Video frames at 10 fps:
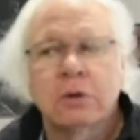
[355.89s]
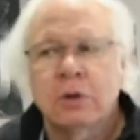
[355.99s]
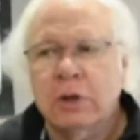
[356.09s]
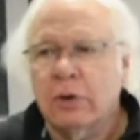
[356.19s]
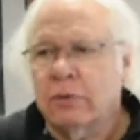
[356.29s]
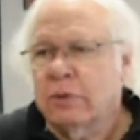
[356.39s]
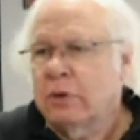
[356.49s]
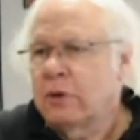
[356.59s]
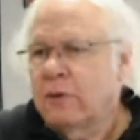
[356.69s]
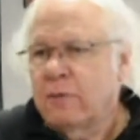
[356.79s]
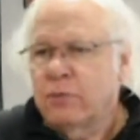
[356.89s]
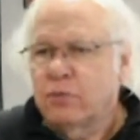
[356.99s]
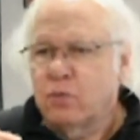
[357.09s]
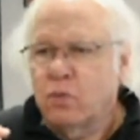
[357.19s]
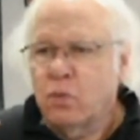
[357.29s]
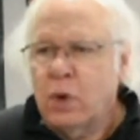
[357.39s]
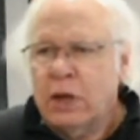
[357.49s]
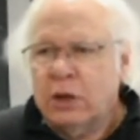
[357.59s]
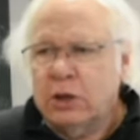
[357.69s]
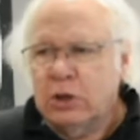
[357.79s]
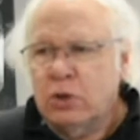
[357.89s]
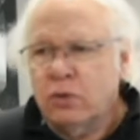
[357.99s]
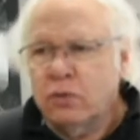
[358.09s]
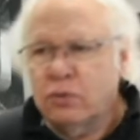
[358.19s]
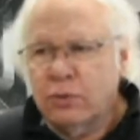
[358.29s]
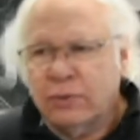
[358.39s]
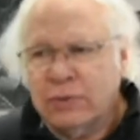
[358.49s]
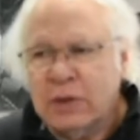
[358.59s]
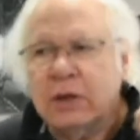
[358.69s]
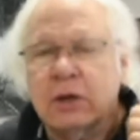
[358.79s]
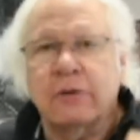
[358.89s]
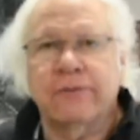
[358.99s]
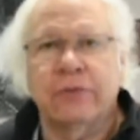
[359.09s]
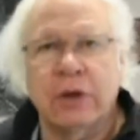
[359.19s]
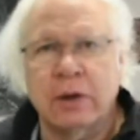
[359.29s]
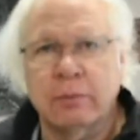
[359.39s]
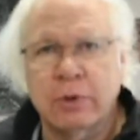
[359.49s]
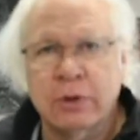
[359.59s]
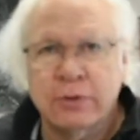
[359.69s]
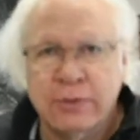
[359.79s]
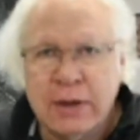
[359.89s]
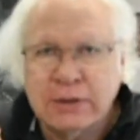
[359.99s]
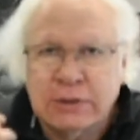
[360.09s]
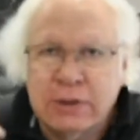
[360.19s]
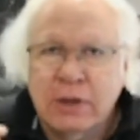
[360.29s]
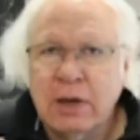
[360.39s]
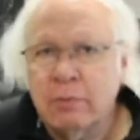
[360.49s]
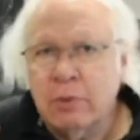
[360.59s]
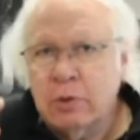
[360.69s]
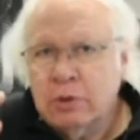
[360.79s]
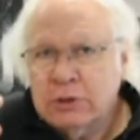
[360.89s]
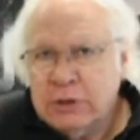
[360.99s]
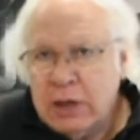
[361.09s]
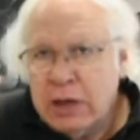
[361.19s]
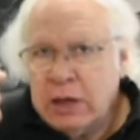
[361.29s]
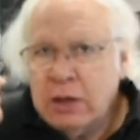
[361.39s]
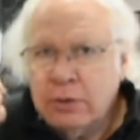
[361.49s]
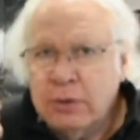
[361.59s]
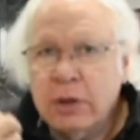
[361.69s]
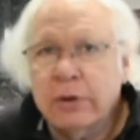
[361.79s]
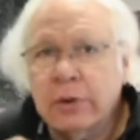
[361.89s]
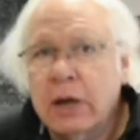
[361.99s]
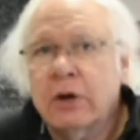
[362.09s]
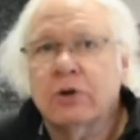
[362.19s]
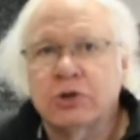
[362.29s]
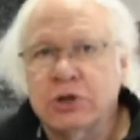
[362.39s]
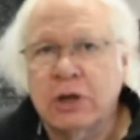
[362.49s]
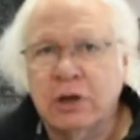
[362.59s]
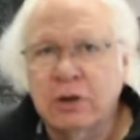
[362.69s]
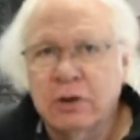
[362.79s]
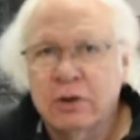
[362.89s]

You know, when you think of them, that's them taking their energy